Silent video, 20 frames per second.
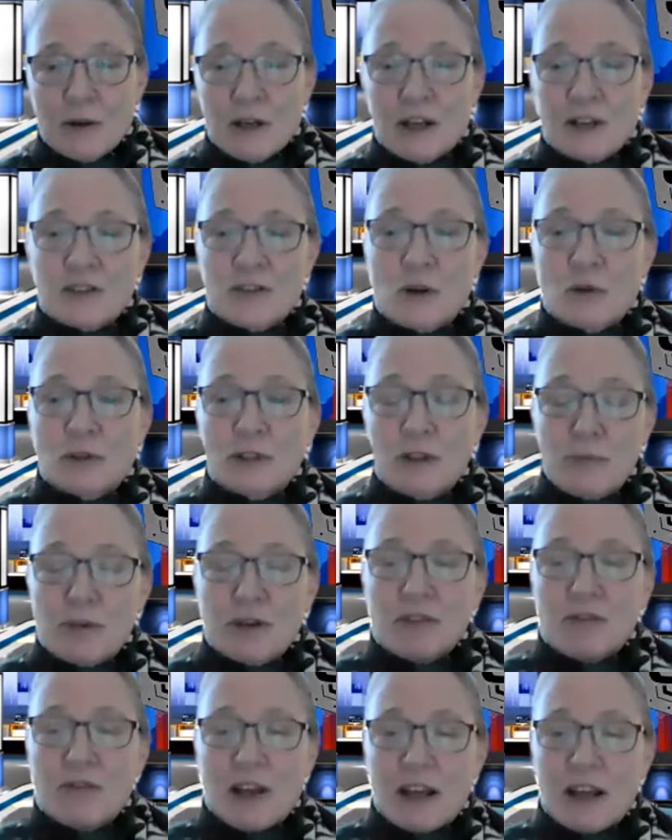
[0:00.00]
It's only
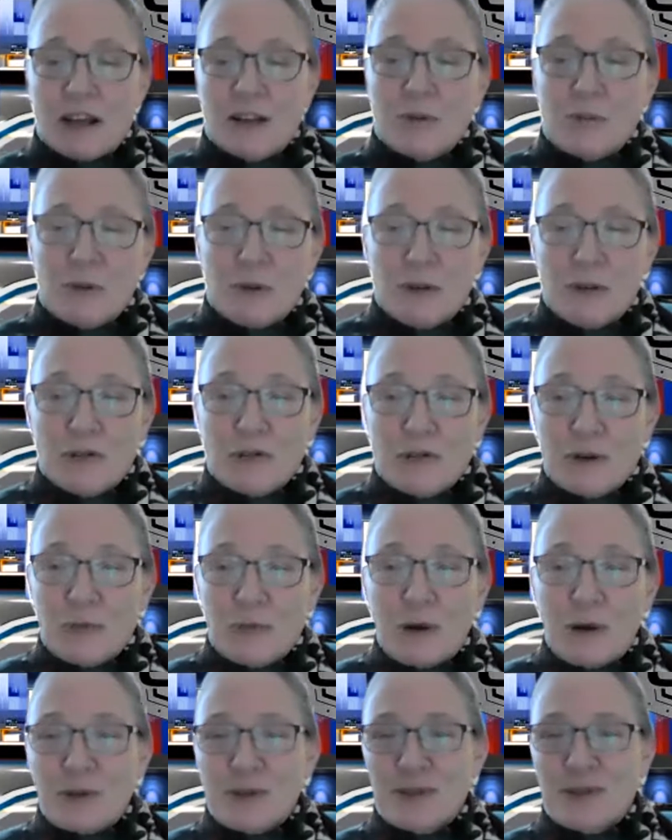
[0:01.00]
been available for
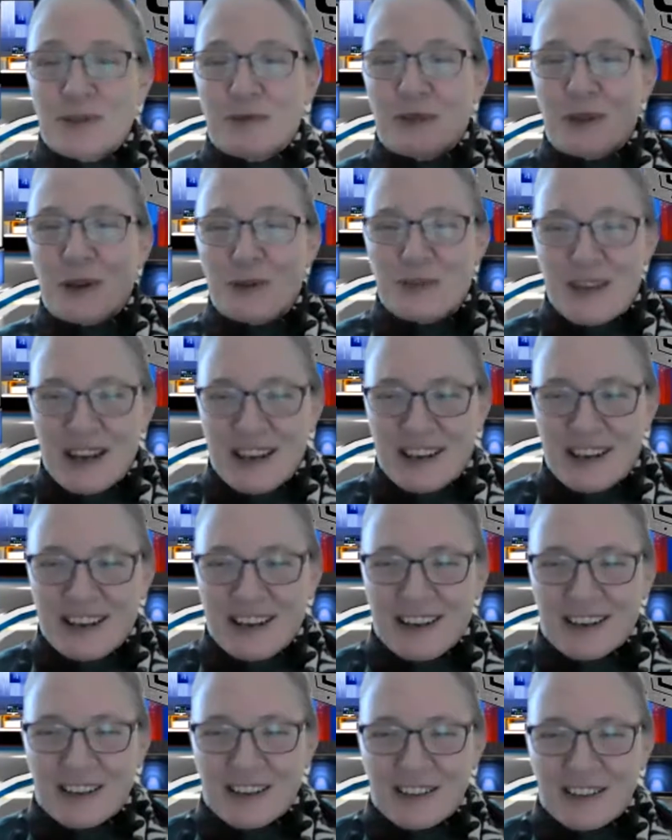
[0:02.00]
most of those 80
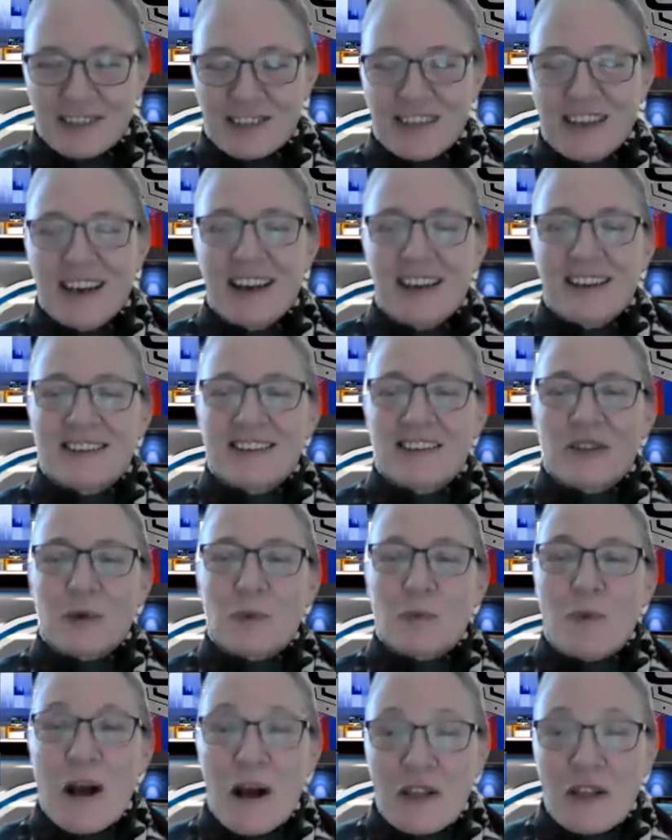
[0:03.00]
years to the
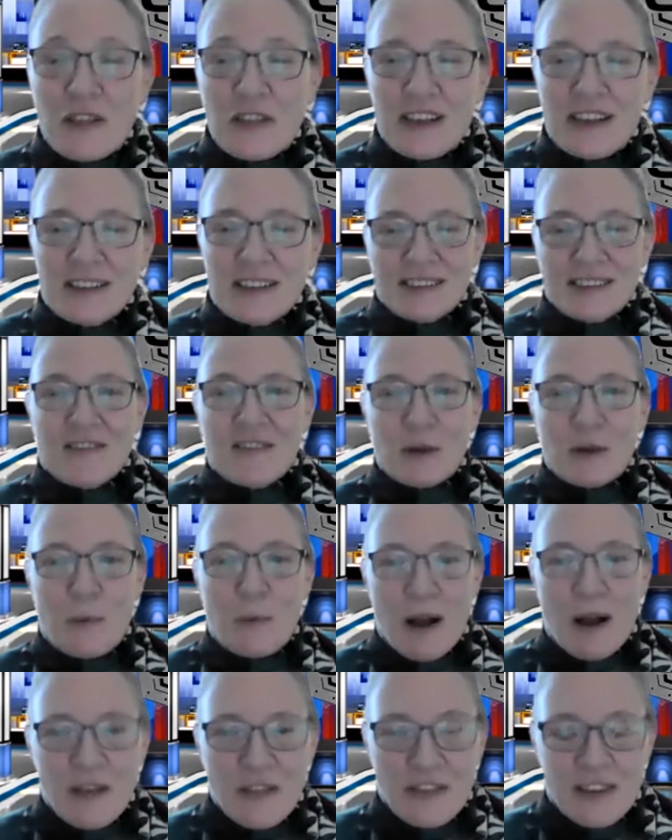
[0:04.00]
wealthiest of the
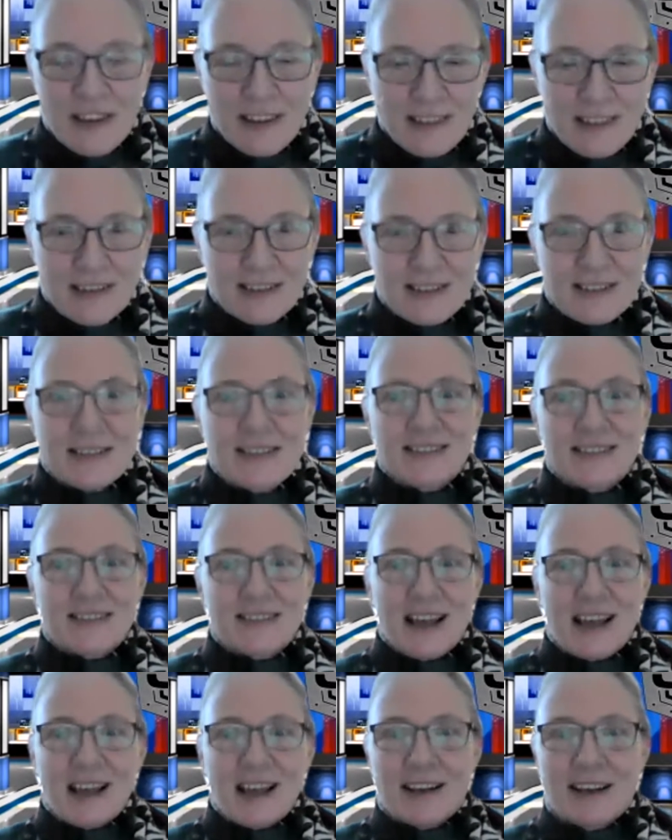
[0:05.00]
wealthy. This is
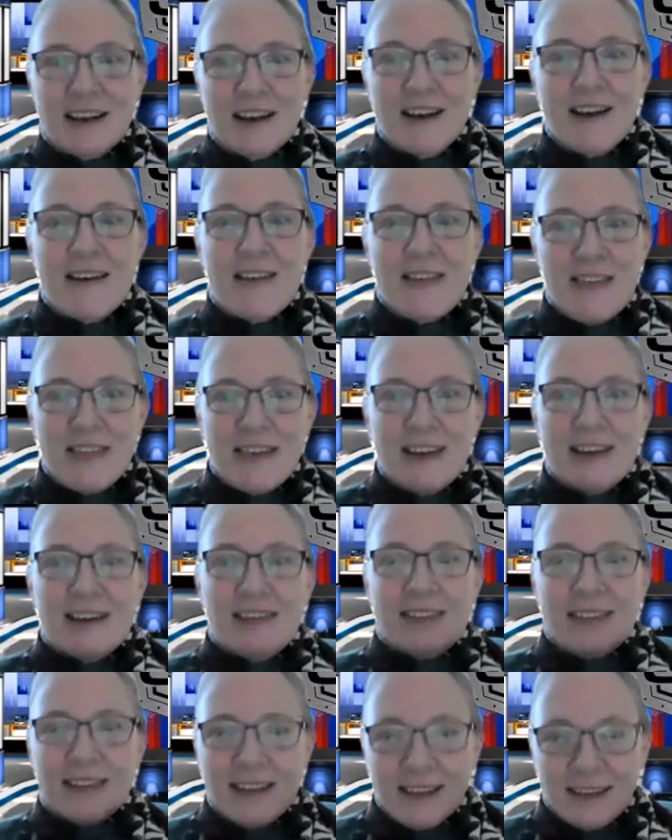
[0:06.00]
like the
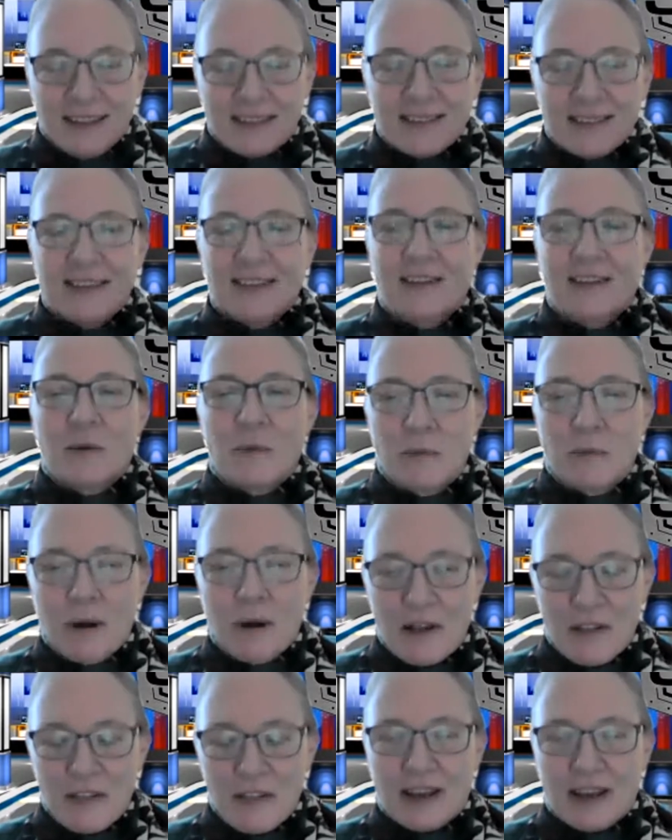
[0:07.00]
elite
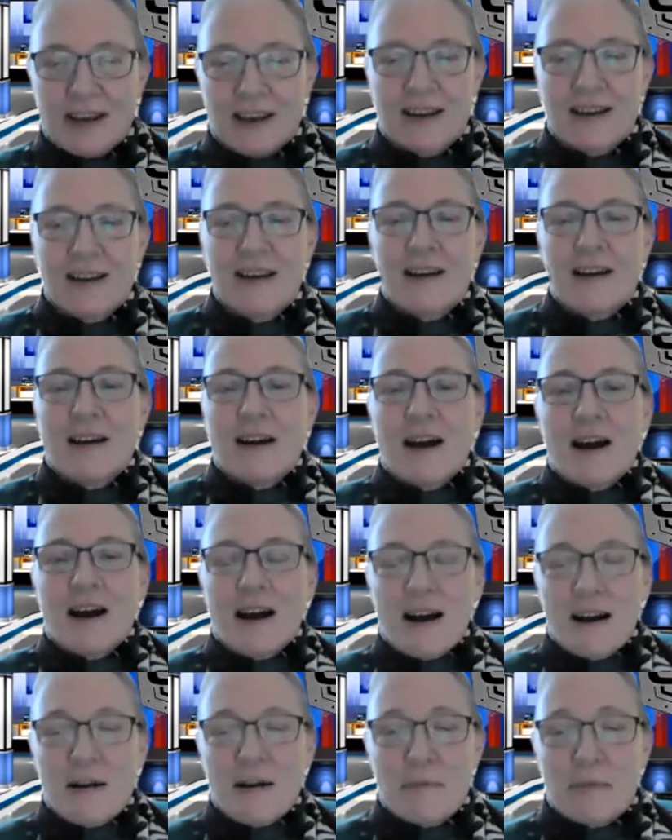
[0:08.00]
wealthy
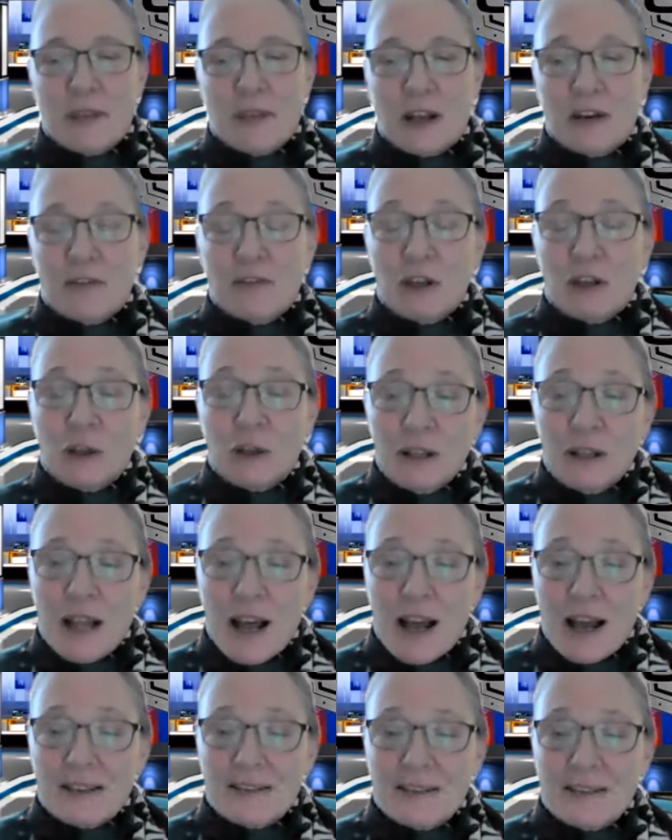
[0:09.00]
that have
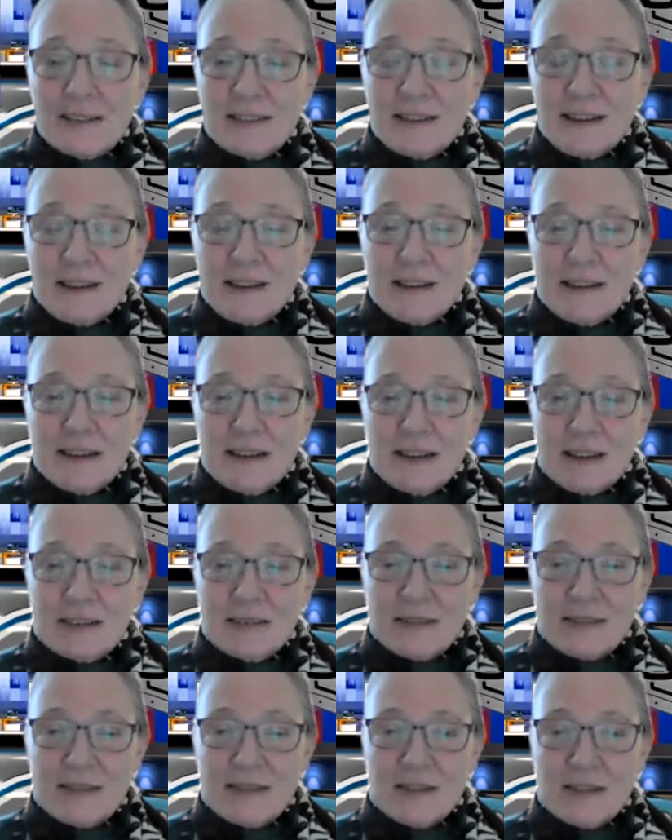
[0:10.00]
utilized
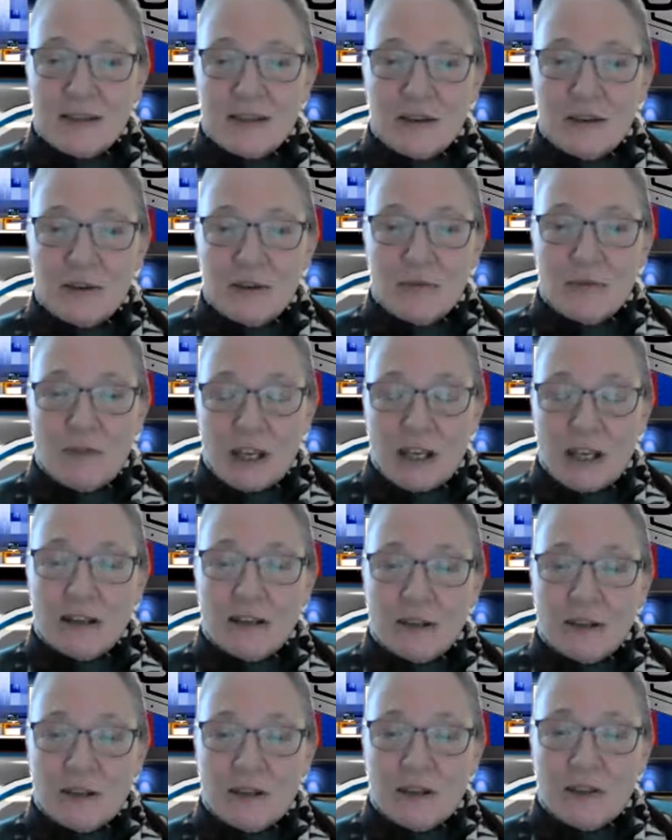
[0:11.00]
this
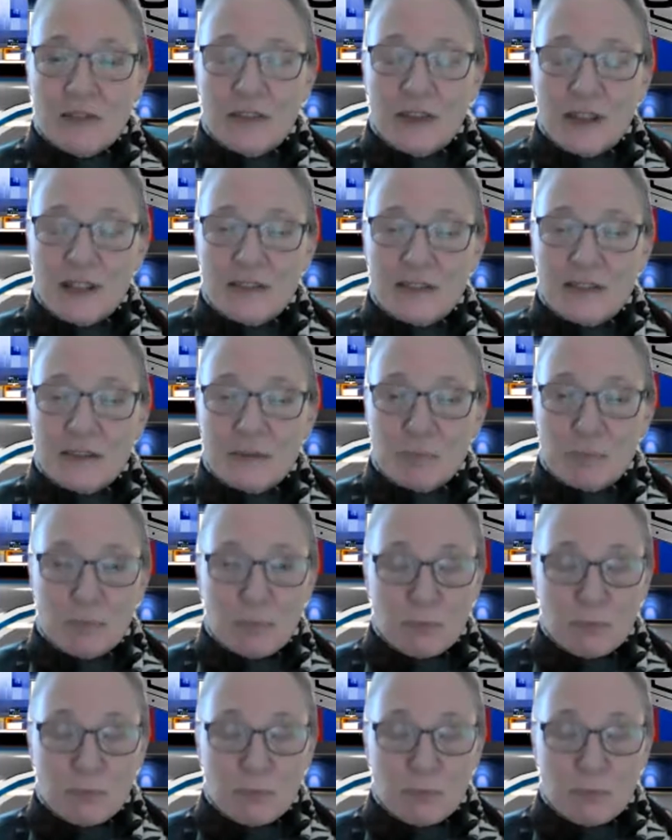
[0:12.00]
vehicle, this